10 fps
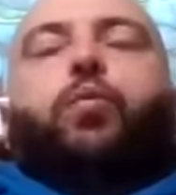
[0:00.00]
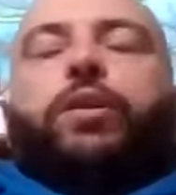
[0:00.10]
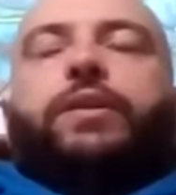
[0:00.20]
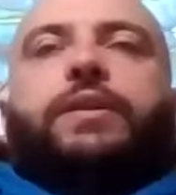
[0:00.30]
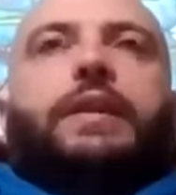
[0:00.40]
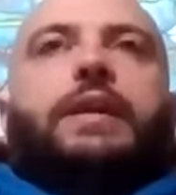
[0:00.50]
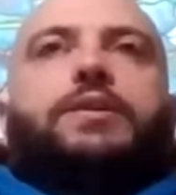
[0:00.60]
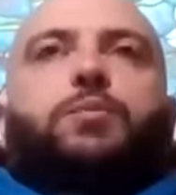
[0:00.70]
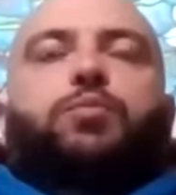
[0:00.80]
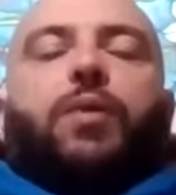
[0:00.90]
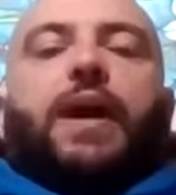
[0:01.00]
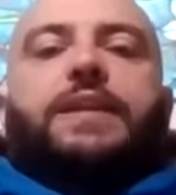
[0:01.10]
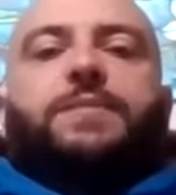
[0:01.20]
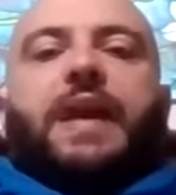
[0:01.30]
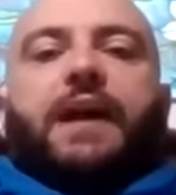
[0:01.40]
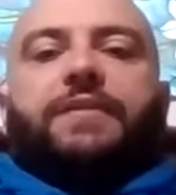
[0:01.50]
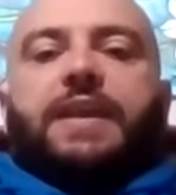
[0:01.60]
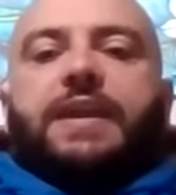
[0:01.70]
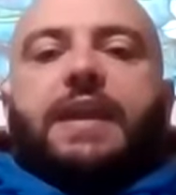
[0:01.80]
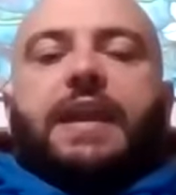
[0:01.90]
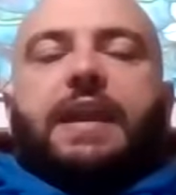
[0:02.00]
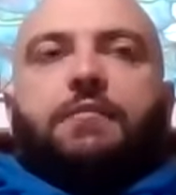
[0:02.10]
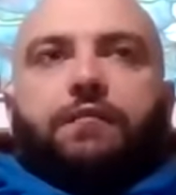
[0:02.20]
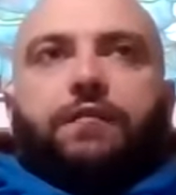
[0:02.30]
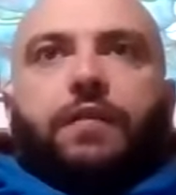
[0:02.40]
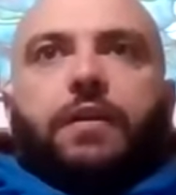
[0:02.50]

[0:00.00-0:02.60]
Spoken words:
wouldn't surprise me, I think, if